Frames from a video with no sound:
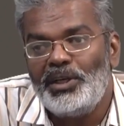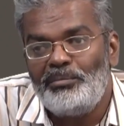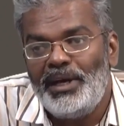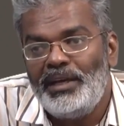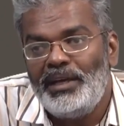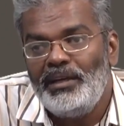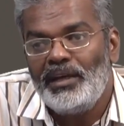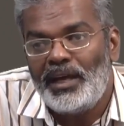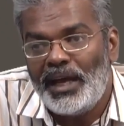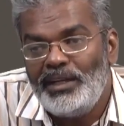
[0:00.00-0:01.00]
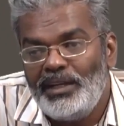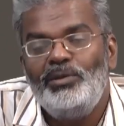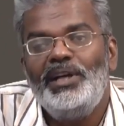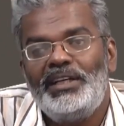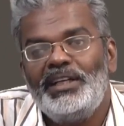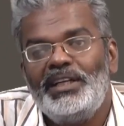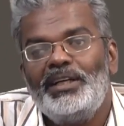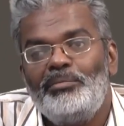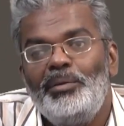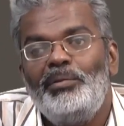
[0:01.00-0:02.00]
By
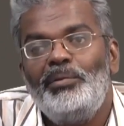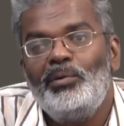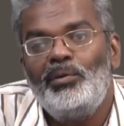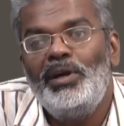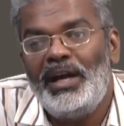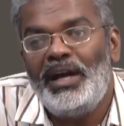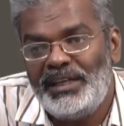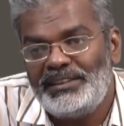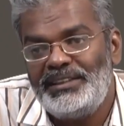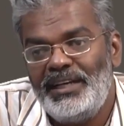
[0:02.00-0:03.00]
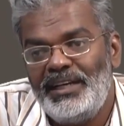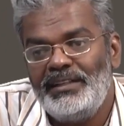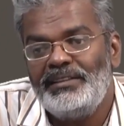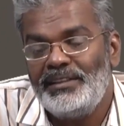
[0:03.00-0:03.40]
calculating, people could understand